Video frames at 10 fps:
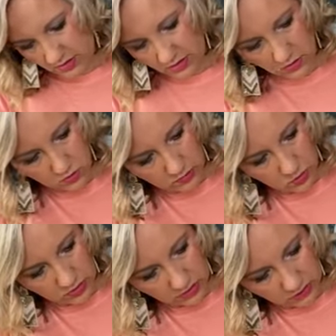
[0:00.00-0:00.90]
And one
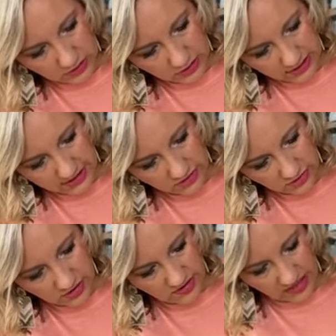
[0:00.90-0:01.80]
more little
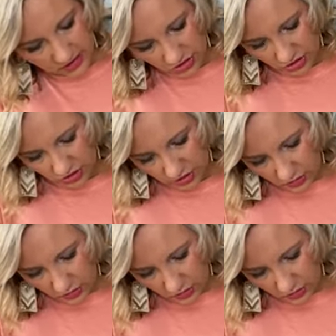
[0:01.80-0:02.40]
cluster, and that should